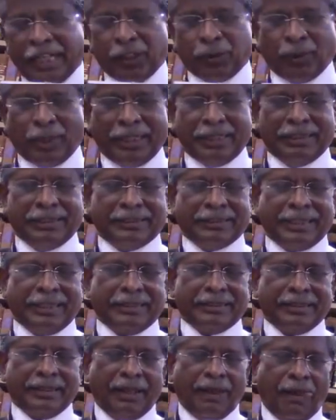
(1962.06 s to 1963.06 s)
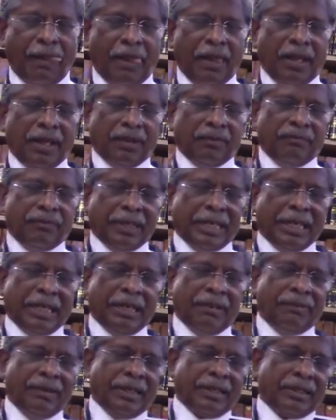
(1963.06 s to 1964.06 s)
is why it says,
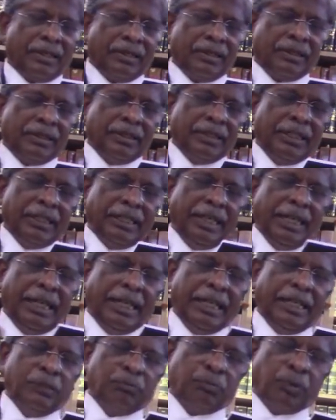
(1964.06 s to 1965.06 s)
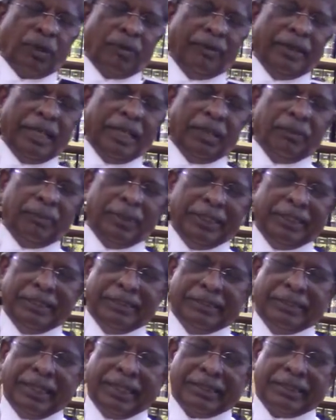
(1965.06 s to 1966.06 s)
whenever it is provided by
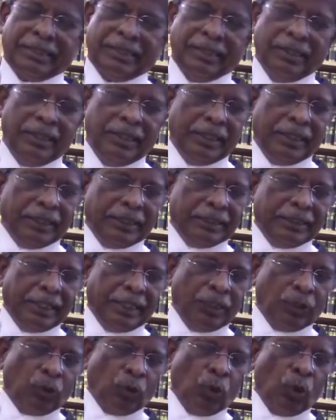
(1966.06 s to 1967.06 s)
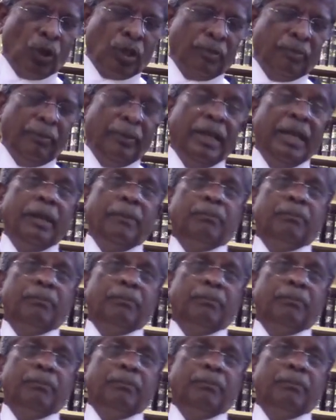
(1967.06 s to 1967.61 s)
this act, that the court may